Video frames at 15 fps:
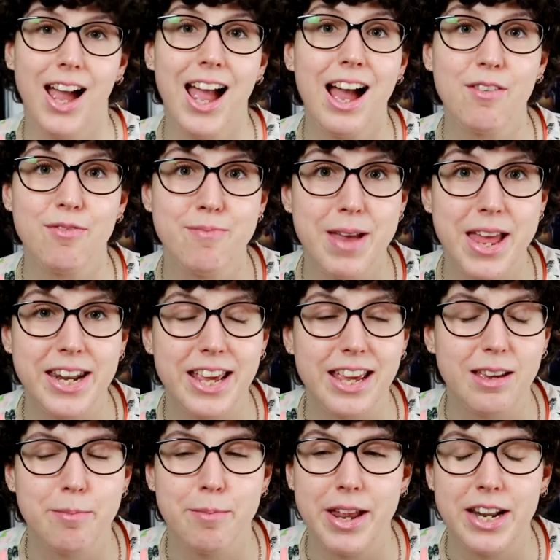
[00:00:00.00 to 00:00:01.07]
I have
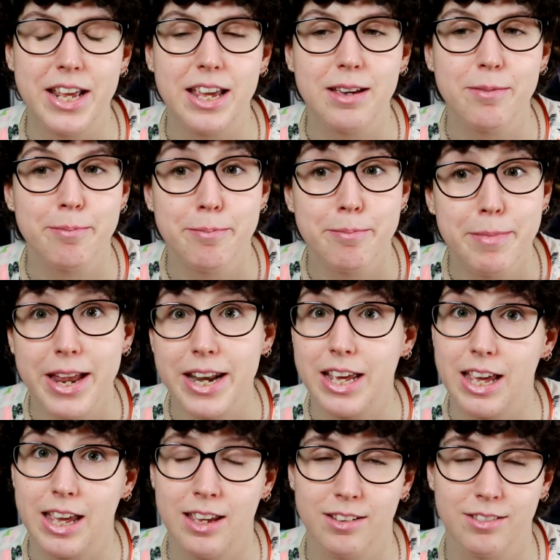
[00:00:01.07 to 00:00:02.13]
many, many,
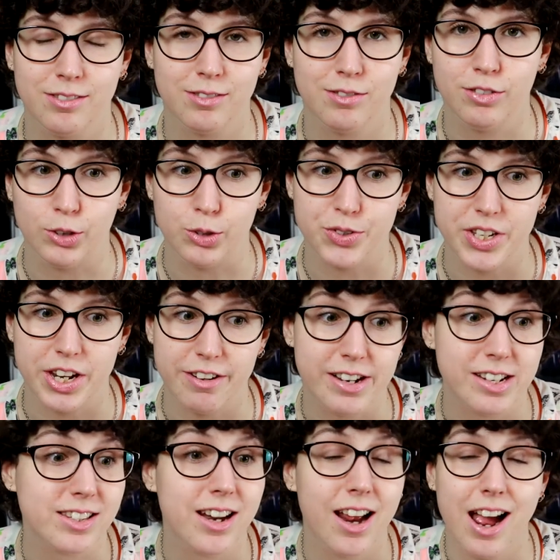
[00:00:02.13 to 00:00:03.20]
many full
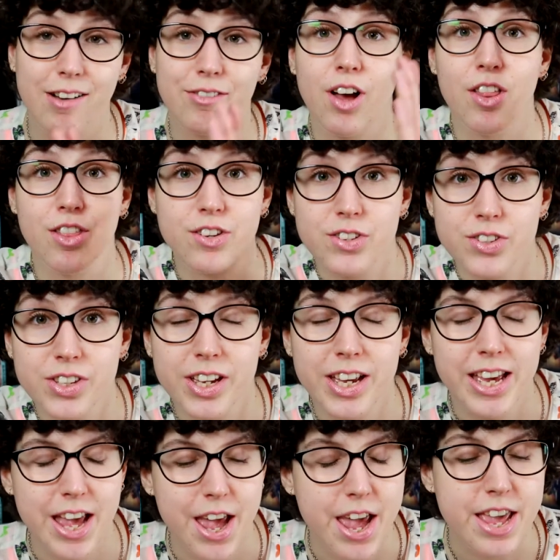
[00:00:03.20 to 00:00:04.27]
series, and I have others
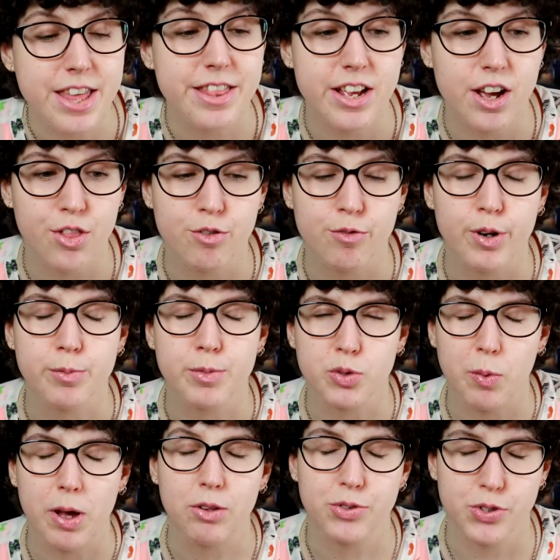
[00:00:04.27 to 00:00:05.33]
in the other room
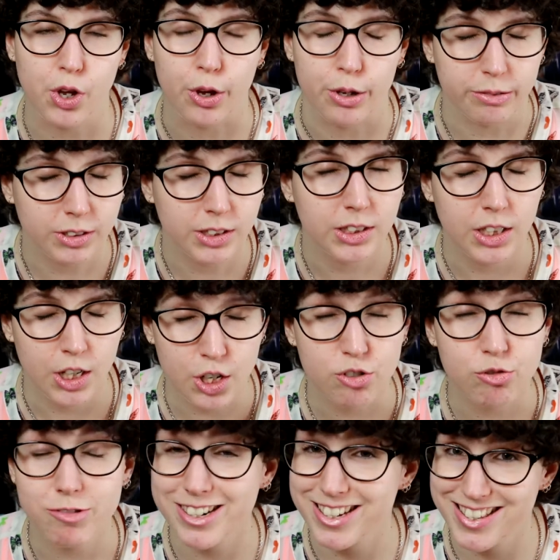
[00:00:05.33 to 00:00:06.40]
as well, so
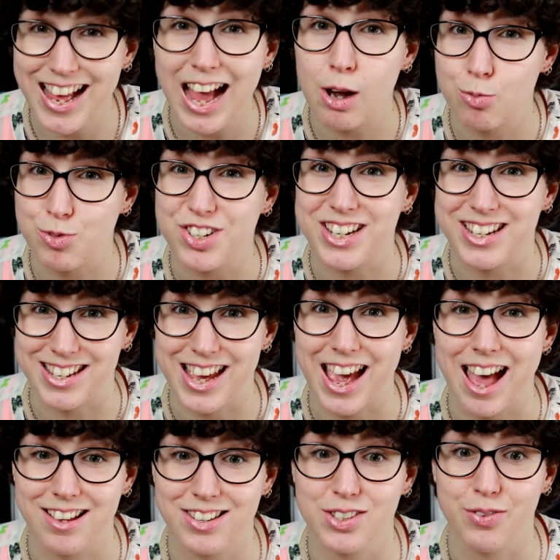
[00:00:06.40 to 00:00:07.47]
resounding
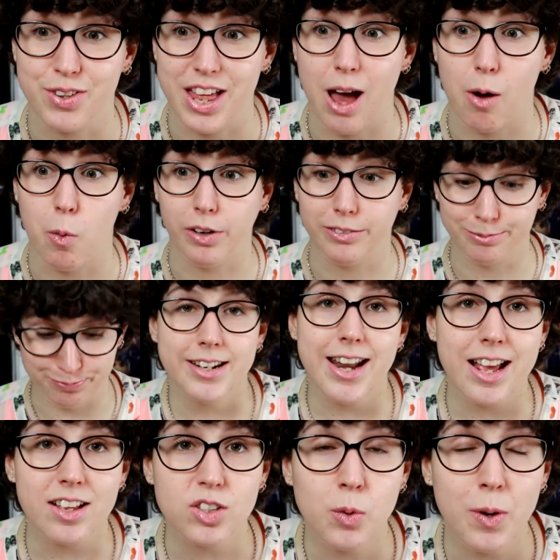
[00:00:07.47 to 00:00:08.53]
yes for that one.
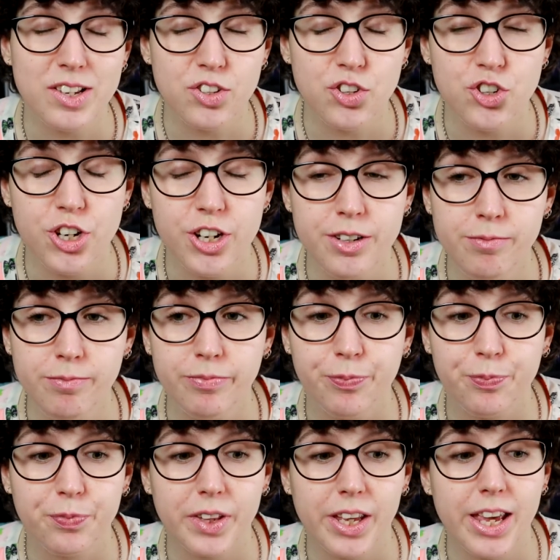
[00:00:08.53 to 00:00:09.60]
Next question
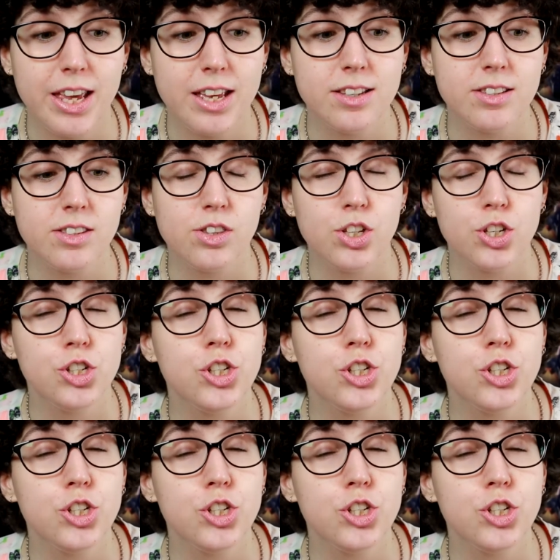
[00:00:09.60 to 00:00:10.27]
is the